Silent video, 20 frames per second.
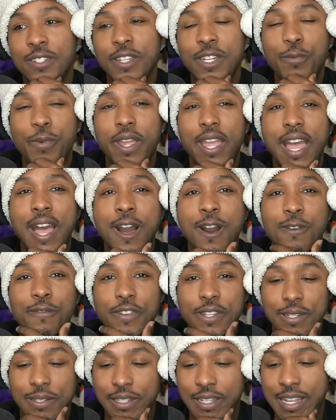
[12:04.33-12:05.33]
anyway,
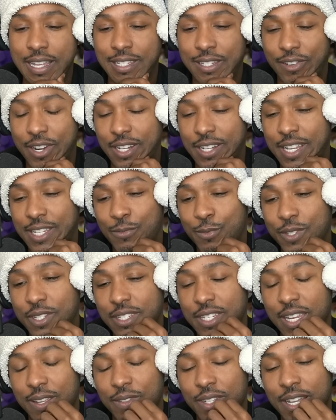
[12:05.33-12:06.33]
Alvin, that's right, that's what's
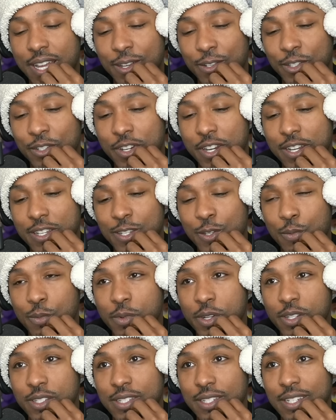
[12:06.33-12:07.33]
his name, the guy who created Super
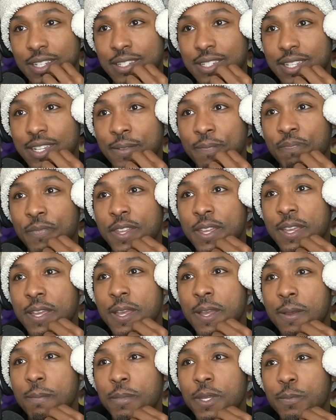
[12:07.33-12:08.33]
Mario Z, he said,
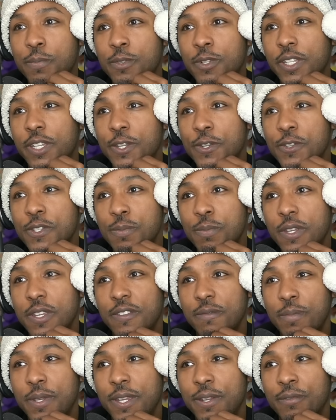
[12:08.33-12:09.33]
people accuse me
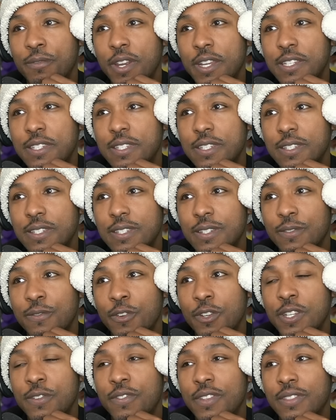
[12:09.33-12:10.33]
of being racist
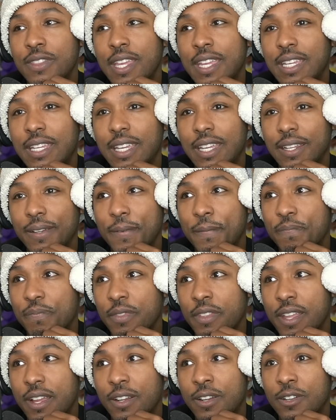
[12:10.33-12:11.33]
for even thinking
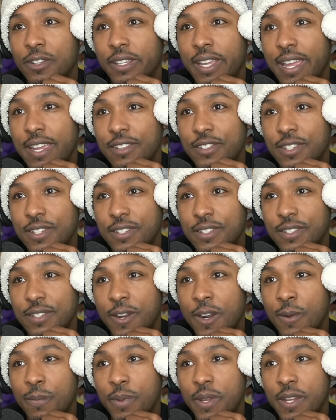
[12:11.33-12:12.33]
that Caucasians
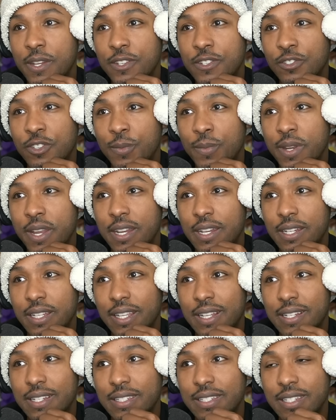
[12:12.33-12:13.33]
are being discriminated
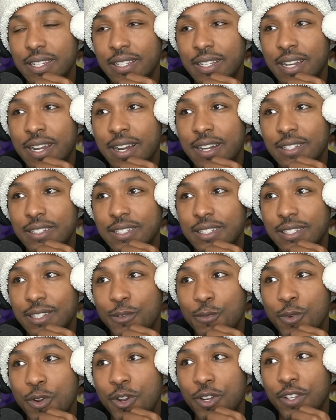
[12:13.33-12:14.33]
against and
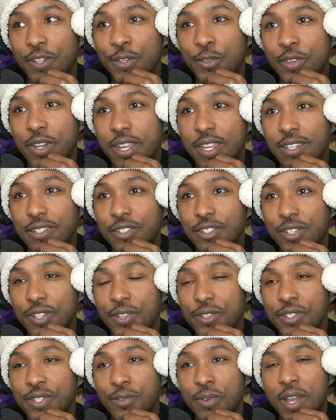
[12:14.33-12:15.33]
constantly walking on
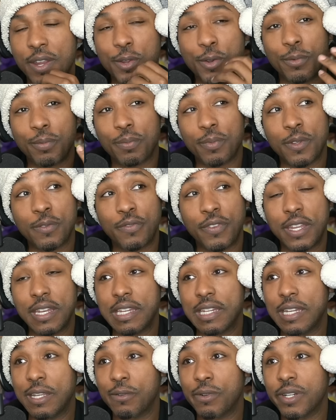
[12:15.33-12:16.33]
eggshells so I don't
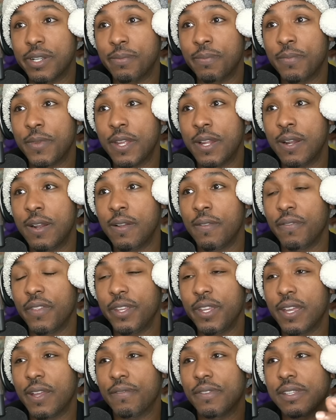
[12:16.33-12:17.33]
offend anyone.
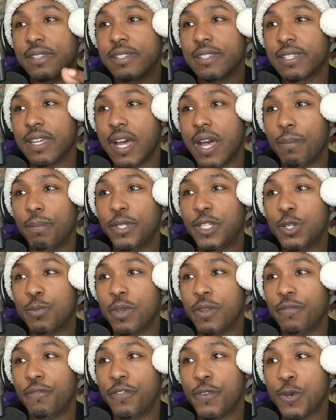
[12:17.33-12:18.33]
Then you have
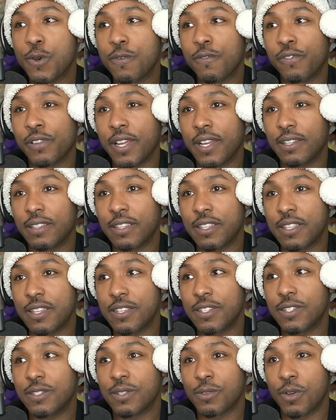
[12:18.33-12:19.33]
subhuman filth like
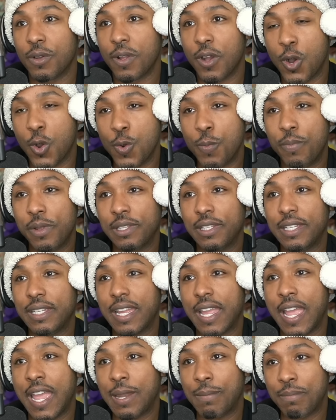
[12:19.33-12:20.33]
this
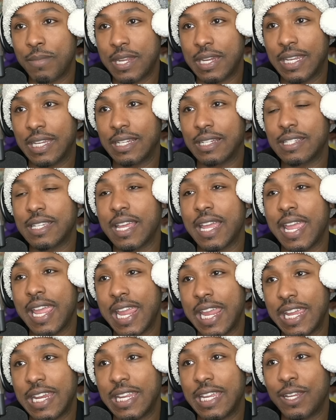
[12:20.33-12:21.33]
openly admitting to
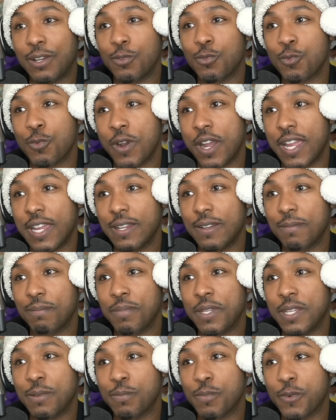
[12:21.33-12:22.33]
hating white
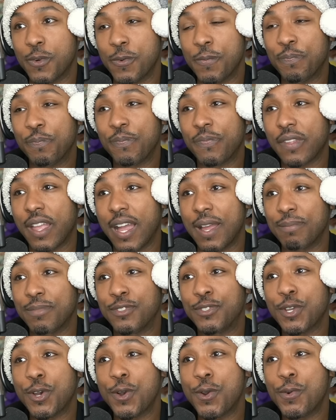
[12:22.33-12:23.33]
people. I'm
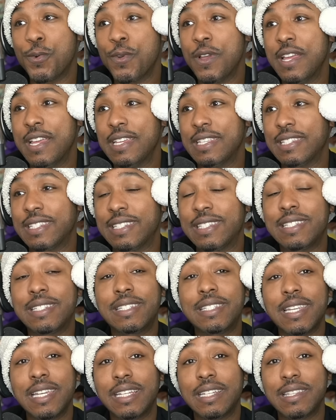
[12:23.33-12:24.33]
so
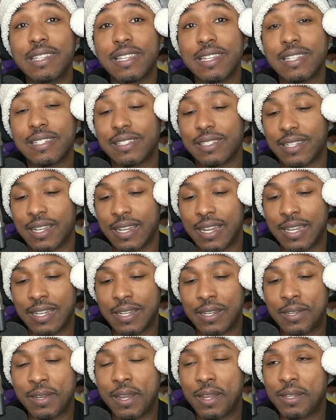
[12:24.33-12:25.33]
sick of this. We
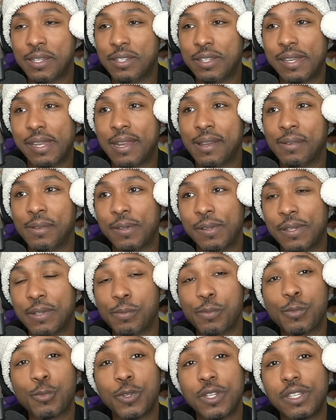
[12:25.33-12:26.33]

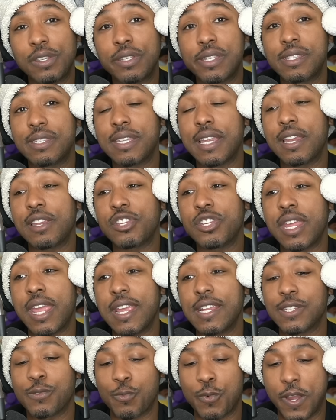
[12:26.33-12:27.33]
didn't say that she
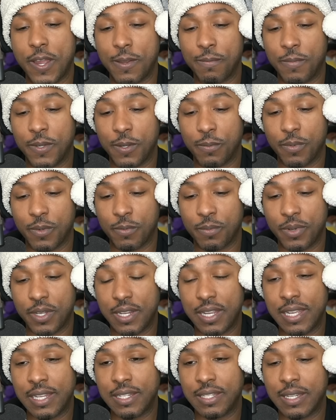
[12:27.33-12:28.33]
hates white people,
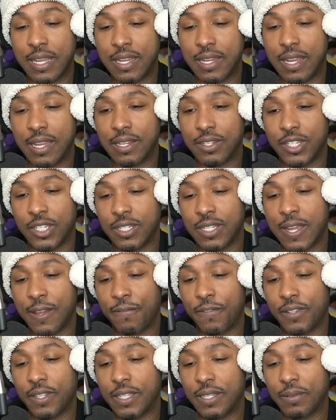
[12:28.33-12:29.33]
but it she
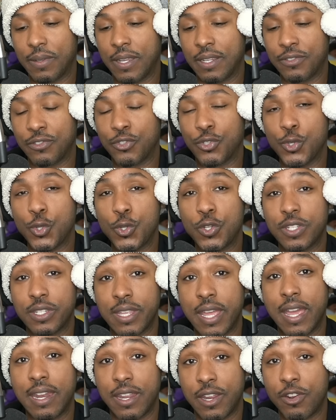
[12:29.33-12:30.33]
definitely exudes
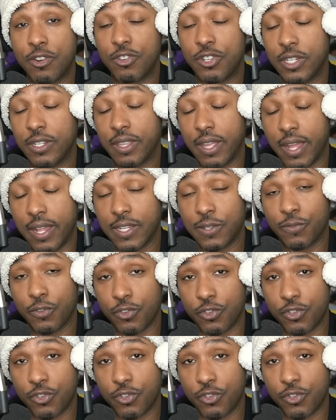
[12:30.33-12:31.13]
that energy, that's for